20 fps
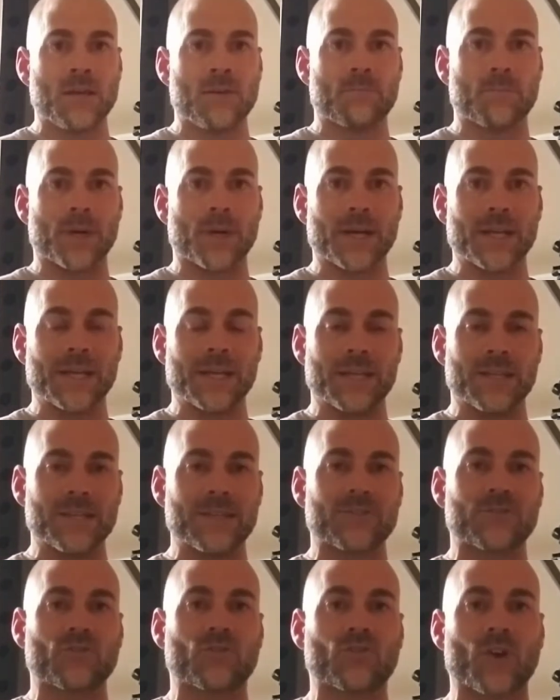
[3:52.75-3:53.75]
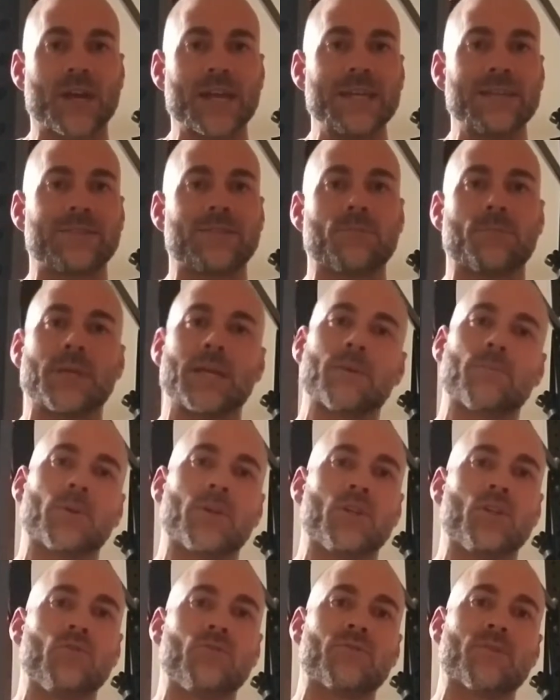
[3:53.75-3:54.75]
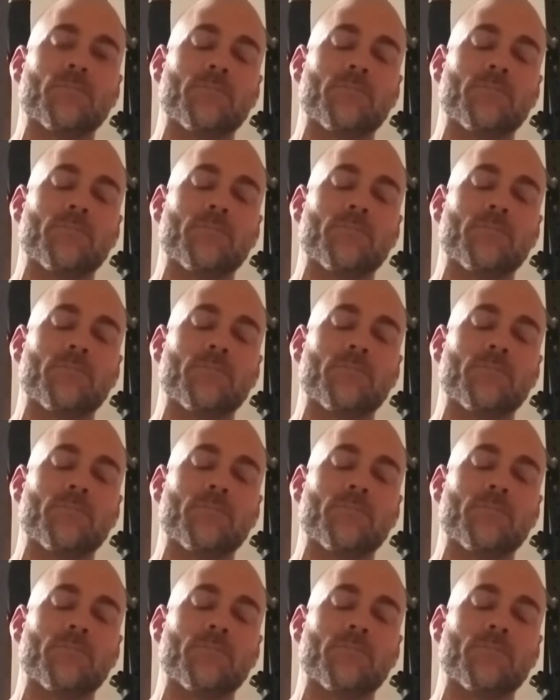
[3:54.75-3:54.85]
But it is great to be able to use a